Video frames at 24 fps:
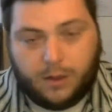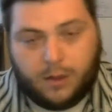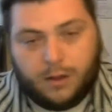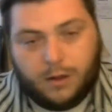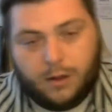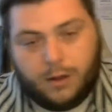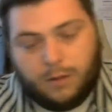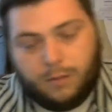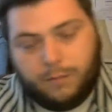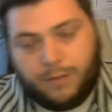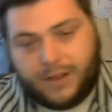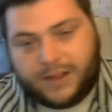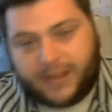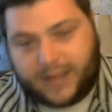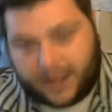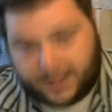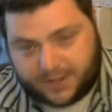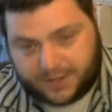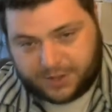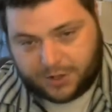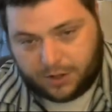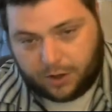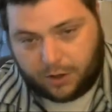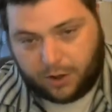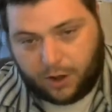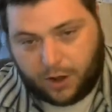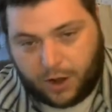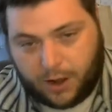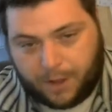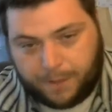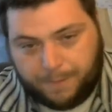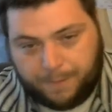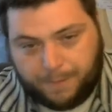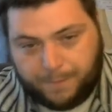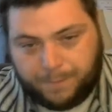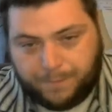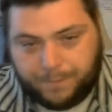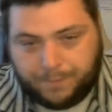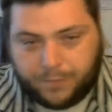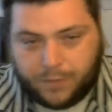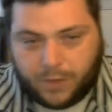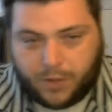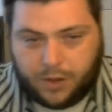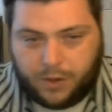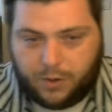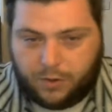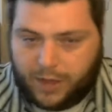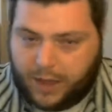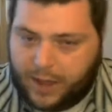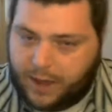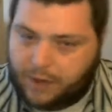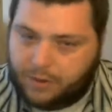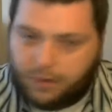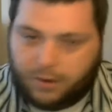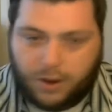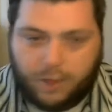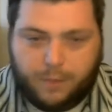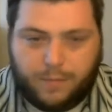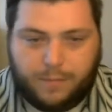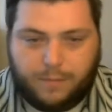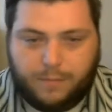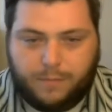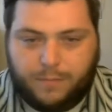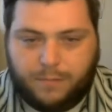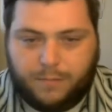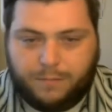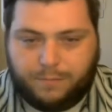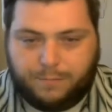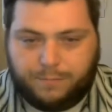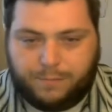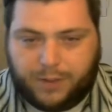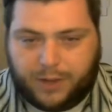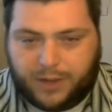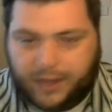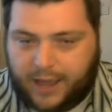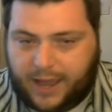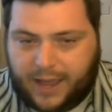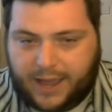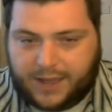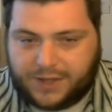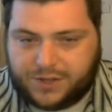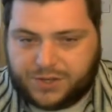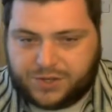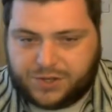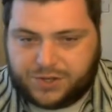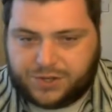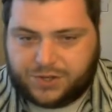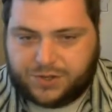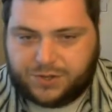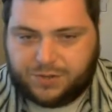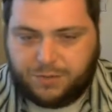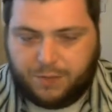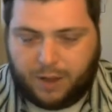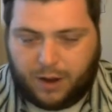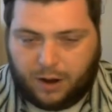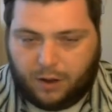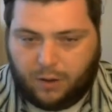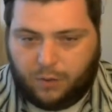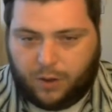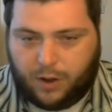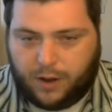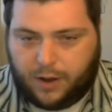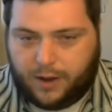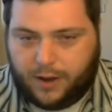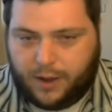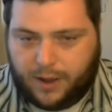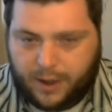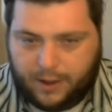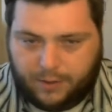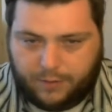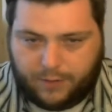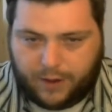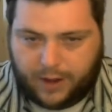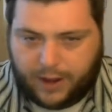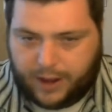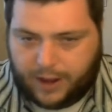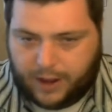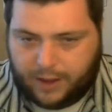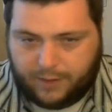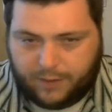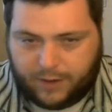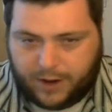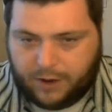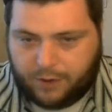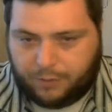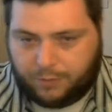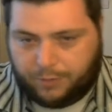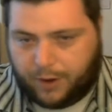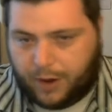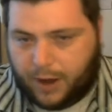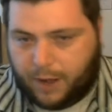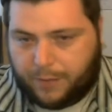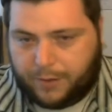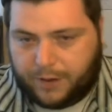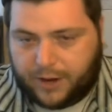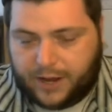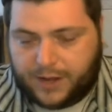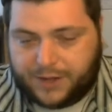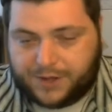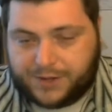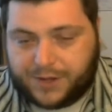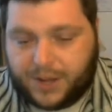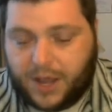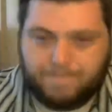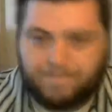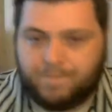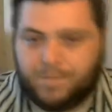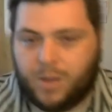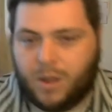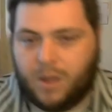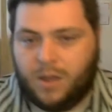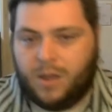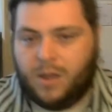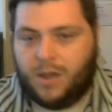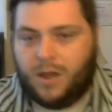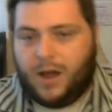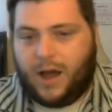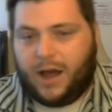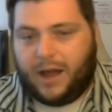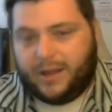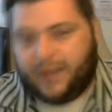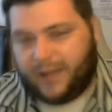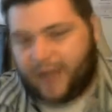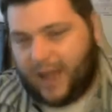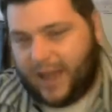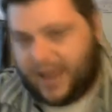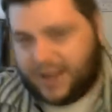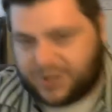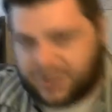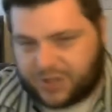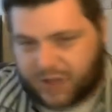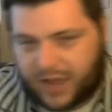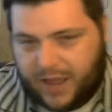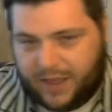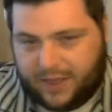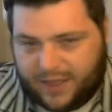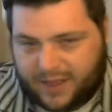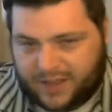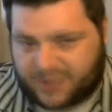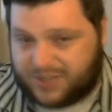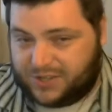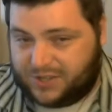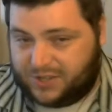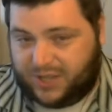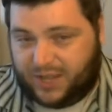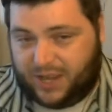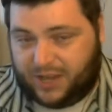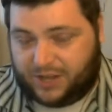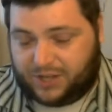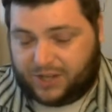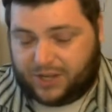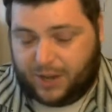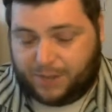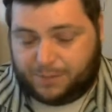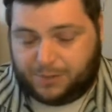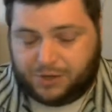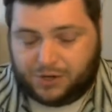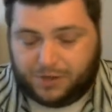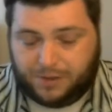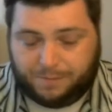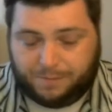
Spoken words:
but that's the law. You can't grow plants, marijuana in rental properties unless, and this is the exception,